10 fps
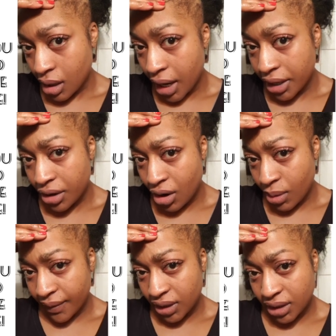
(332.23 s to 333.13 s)
I don't know
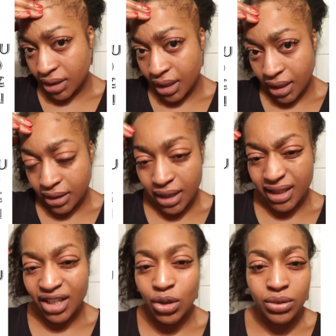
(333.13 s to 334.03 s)
whether it's like
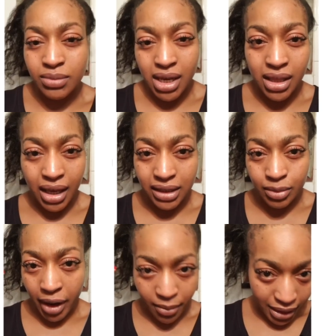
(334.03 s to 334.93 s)
they used me, they
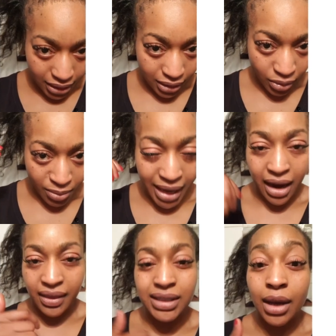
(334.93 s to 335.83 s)
experimented with my
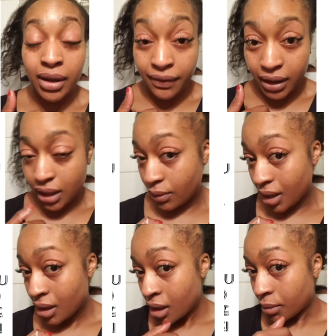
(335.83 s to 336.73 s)
hair. That's how I feel
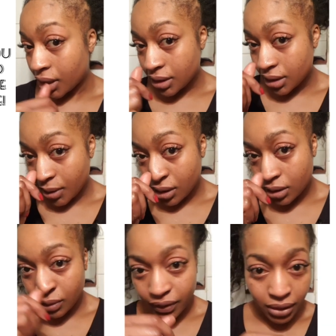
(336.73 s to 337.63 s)
anyway. Because to be
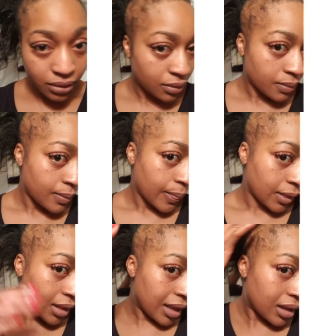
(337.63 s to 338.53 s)
honest with you,
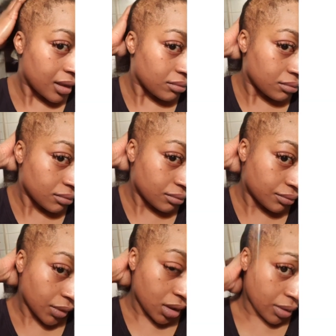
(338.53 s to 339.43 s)
like,
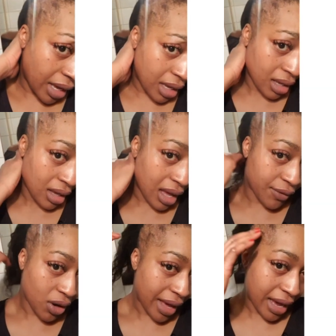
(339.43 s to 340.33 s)
okay, I've
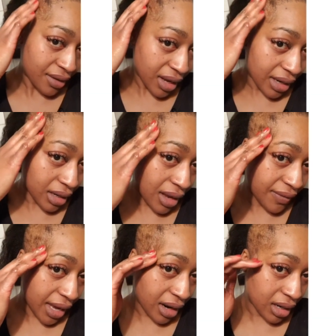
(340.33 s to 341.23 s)
got hair that I didn't have
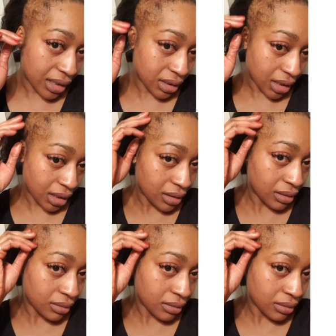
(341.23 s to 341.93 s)
there initially.